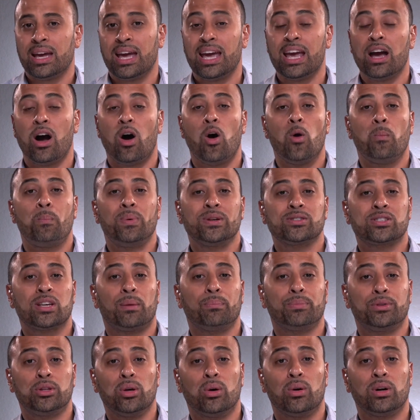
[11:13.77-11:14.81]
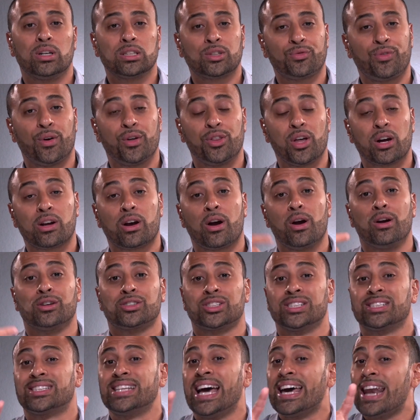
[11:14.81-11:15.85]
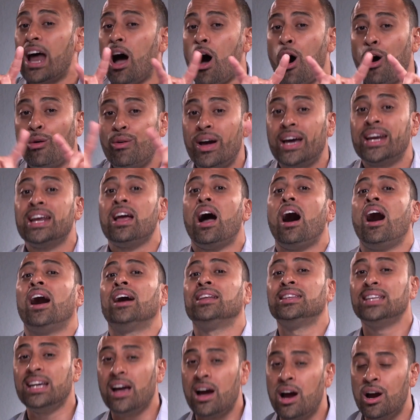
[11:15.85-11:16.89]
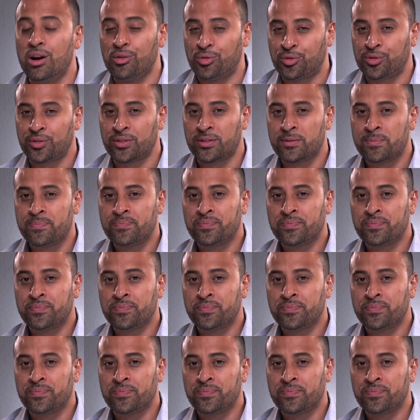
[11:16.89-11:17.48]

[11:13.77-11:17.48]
it opens up doors for the curses that are already on the earth